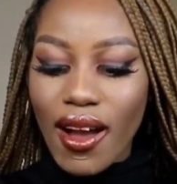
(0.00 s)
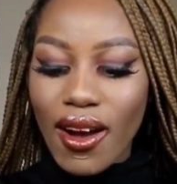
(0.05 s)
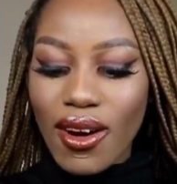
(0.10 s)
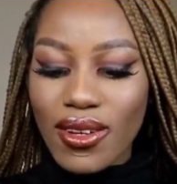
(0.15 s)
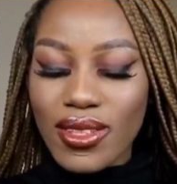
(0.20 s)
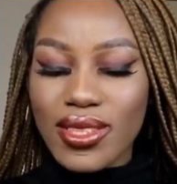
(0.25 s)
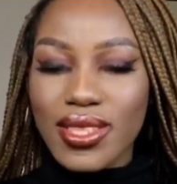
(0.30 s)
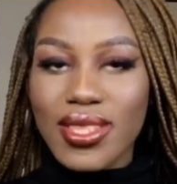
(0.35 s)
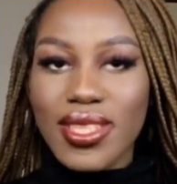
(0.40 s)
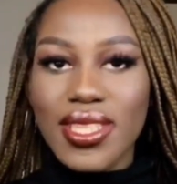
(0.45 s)

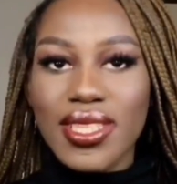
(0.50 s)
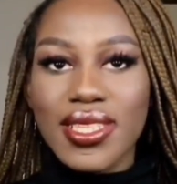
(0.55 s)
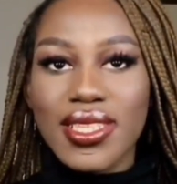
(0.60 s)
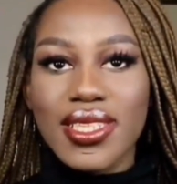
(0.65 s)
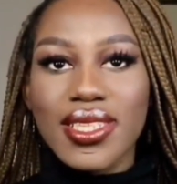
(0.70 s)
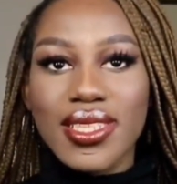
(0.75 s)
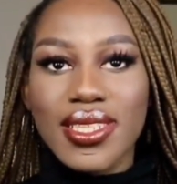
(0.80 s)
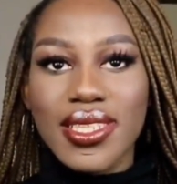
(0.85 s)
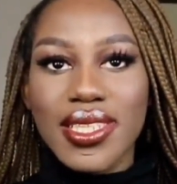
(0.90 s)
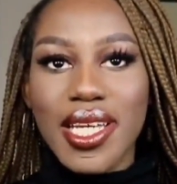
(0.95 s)
Oh, it's because
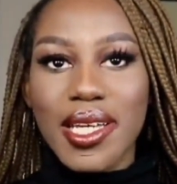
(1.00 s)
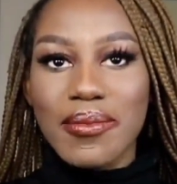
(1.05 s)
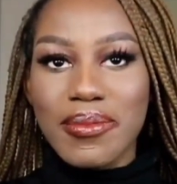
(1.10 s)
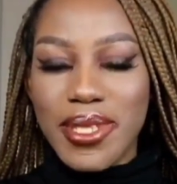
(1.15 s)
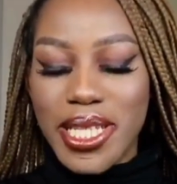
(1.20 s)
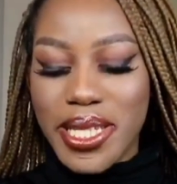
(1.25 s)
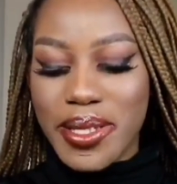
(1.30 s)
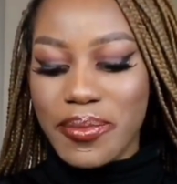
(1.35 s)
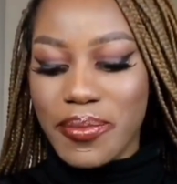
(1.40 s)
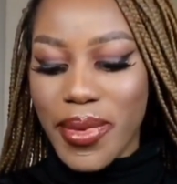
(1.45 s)
it's
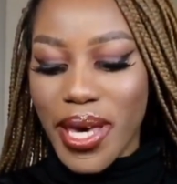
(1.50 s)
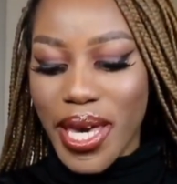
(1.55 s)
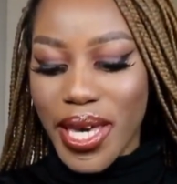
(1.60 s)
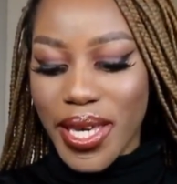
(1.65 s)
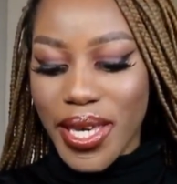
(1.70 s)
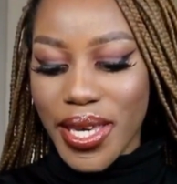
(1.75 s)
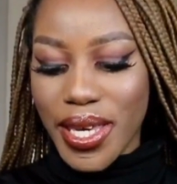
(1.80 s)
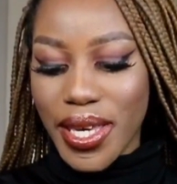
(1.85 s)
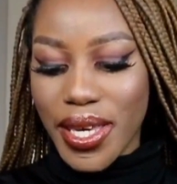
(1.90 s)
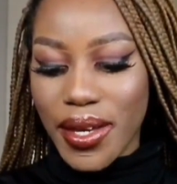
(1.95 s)
taped at the
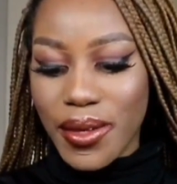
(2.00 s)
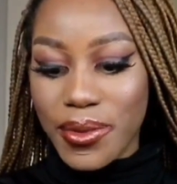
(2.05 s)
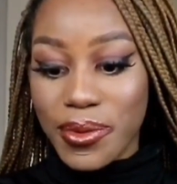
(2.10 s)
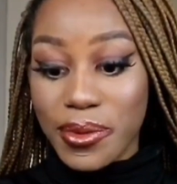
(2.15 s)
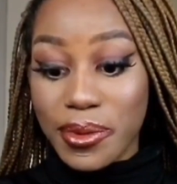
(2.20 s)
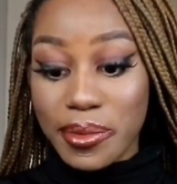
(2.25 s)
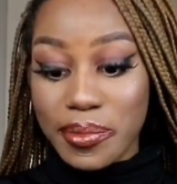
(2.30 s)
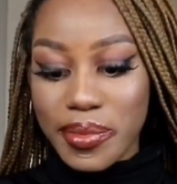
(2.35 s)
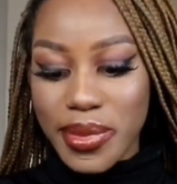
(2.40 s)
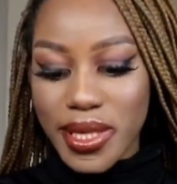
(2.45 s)
back.
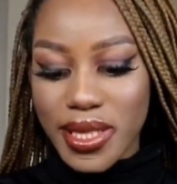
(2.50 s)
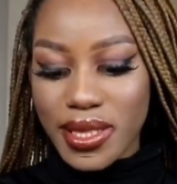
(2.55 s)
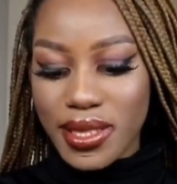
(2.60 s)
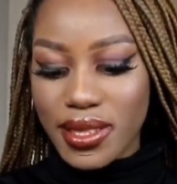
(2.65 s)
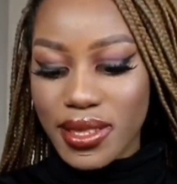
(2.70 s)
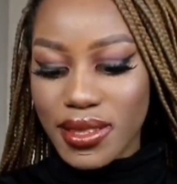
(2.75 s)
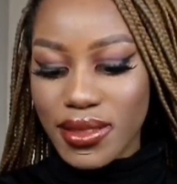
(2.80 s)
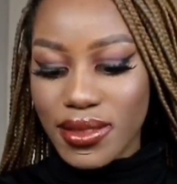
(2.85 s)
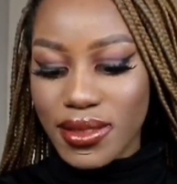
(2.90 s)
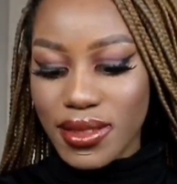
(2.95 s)
Oops,
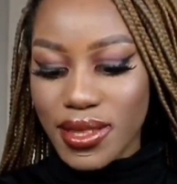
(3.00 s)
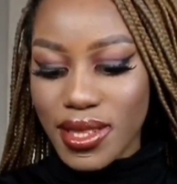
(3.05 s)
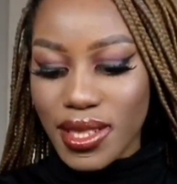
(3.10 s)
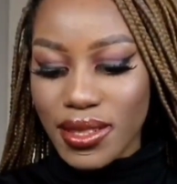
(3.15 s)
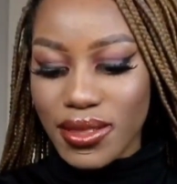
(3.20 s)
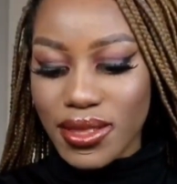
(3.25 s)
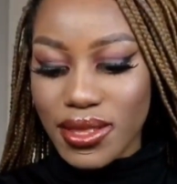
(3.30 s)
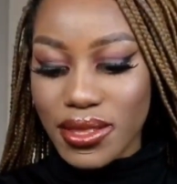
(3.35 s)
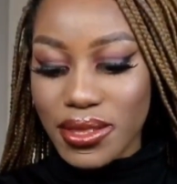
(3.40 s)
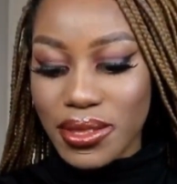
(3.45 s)

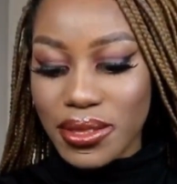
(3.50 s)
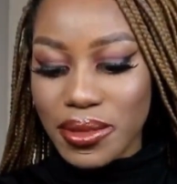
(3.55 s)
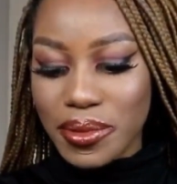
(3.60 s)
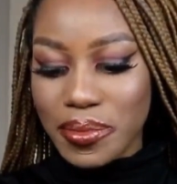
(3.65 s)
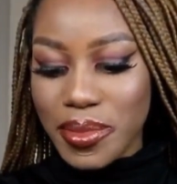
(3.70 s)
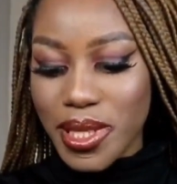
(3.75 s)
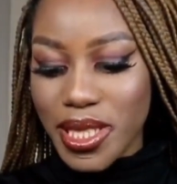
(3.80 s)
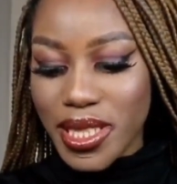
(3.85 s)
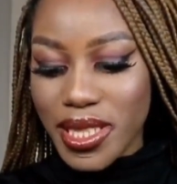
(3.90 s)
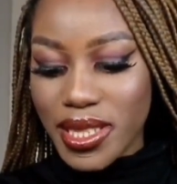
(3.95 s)
that was
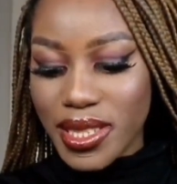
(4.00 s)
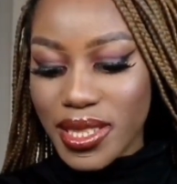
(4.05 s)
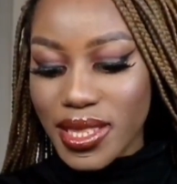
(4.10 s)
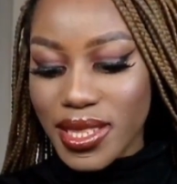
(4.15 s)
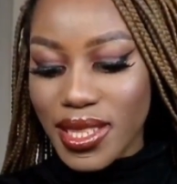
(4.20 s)
stupid.